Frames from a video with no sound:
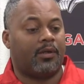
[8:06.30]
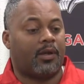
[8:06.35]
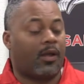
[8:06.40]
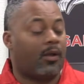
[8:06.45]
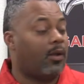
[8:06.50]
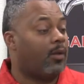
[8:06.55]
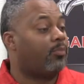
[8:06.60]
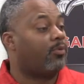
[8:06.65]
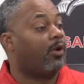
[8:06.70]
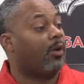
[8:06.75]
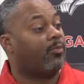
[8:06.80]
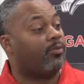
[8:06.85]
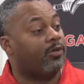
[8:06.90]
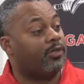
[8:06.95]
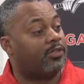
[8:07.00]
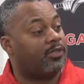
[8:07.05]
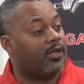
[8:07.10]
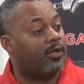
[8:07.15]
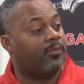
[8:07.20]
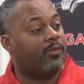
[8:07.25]
Man, I
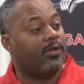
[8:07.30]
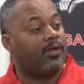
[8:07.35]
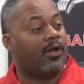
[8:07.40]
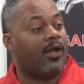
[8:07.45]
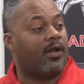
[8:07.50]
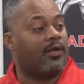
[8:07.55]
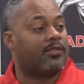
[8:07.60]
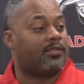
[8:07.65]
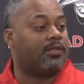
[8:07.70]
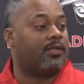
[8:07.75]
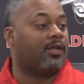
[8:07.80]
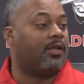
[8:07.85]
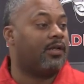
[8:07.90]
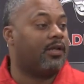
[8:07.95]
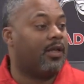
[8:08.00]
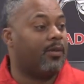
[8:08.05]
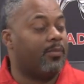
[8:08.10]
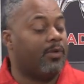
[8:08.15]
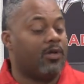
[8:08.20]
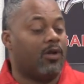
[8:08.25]
appreciate you being honest and
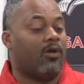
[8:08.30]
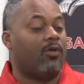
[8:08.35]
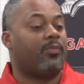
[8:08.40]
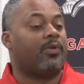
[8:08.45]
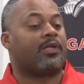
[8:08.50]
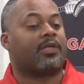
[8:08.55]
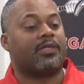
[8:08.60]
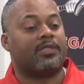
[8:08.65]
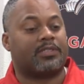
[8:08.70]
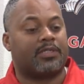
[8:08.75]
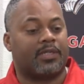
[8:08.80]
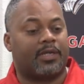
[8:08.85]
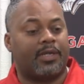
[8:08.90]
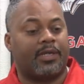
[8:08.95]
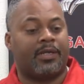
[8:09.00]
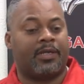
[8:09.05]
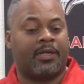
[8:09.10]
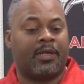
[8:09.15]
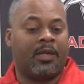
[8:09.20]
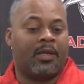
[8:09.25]
letting me know, because,
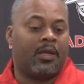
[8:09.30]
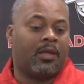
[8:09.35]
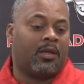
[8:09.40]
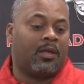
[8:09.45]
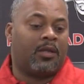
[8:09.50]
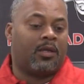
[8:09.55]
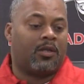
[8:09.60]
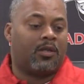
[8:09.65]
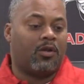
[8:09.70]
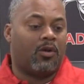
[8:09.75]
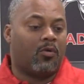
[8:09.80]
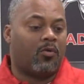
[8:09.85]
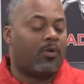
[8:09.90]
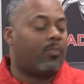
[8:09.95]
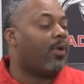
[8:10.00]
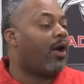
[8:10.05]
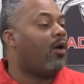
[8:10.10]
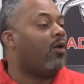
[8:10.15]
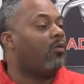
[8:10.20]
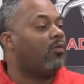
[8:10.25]
again, we're
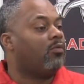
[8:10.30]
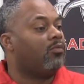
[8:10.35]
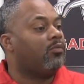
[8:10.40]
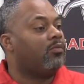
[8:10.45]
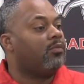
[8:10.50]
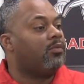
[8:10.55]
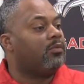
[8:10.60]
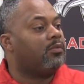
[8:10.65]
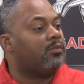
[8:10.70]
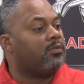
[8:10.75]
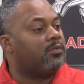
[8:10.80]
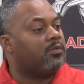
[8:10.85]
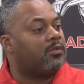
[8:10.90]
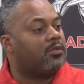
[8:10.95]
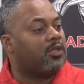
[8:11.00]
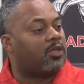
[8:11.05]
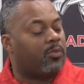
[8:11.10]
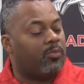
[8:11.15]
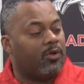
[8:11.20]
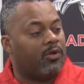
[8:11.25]
about
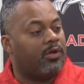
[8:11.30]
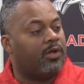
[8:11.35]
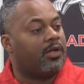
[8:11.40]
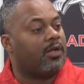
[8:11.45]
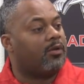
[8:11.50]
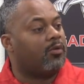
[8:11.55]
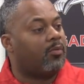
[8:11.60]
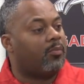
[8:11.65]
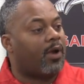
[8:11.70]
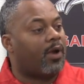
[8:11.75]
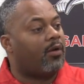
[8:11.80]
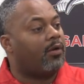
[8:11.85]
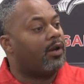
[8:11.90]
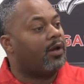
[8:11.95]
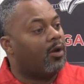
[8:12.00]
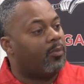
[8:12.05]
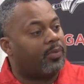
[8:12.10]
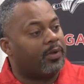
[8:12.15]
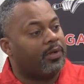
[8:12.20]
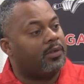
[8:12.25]
the community. We're about
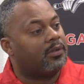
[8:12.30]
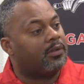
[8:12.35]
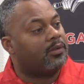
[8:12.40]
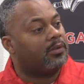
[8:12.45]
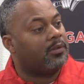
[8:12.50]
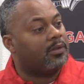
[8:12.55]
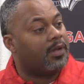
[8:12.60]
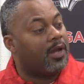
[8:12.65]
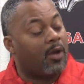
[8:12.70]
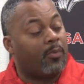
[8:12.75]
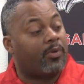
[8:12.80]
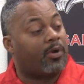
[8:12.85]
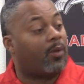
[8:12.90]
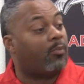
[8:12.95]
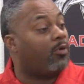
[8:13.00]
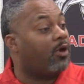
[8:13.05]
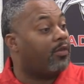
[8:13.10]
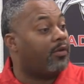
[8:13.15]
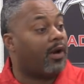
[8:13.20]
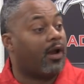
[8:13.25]
helping our
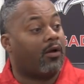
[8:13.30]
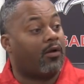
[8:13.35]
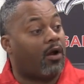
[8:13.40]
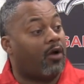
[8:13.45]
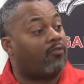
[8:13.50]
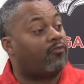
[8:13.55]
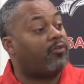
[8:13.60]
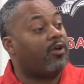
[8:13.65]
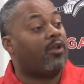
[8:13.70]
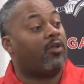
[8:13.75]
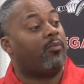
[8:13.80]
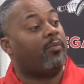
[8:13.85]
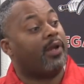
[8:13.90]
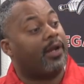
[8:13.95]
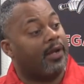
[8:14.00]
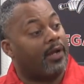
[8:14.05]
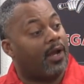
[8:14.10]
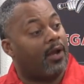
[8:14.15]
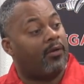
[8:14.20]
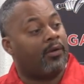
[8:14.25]
brother out, our fellow
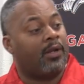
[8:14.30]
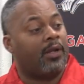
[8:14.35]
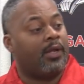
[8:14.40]
man out.